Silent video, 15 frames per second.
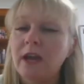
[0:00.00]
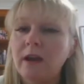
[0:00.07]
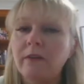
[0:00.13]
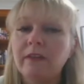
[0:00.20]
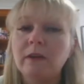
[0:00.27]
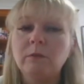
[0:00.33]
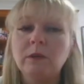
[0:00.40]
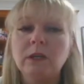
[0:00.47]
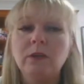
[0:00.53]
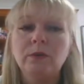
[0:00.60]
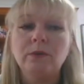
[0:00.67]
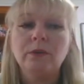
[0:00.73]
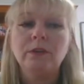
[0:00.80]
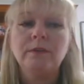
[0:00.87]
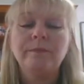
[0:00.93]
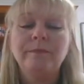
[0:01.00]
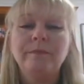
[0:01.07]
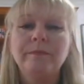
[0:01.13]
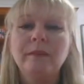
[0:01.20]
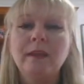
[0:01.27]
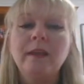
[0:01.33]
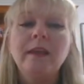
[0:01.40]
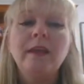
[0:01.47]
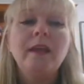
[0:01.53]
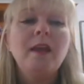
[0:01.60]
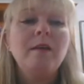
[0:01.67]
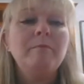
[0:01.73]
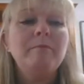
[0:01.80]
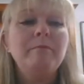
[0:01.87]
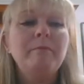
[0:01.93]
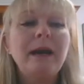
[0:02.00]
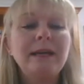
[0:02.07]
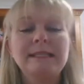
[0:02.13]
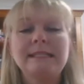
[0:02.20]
how that would look. Part